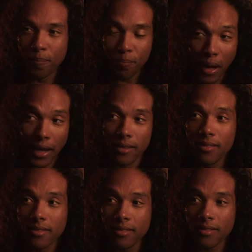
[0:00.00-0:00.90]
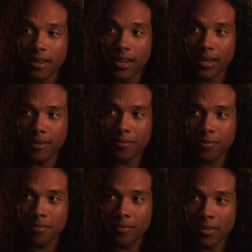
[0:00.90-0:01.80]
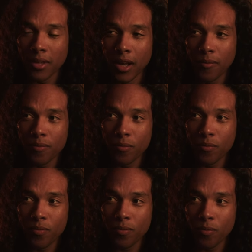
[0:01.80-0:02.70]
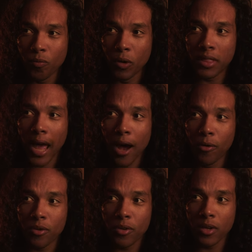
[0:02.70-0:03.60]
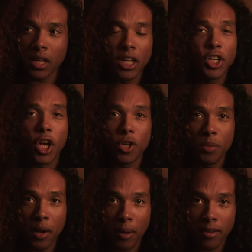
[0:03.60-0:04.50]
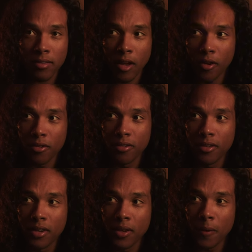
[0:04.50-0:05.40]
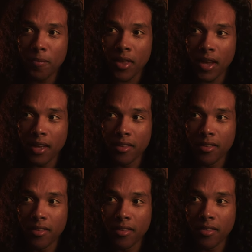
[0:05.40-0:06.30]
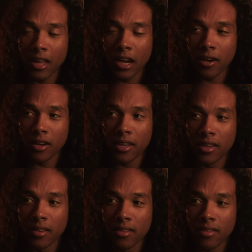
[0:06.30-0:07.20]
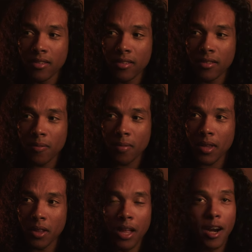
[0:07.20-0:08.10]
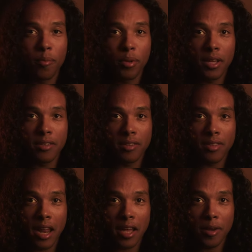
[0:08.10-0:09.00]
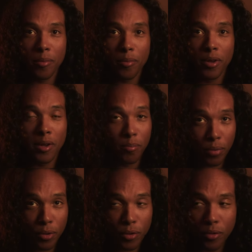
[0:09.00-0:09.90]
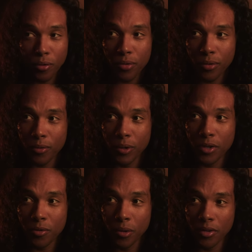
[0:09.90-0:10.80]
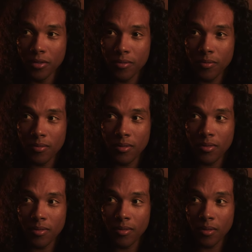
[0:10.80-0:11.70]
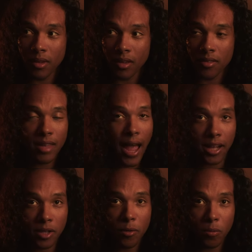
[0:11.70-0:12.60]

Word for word: but you know, without any judgment on myself, there is a lot of places that I can improve, which was exactly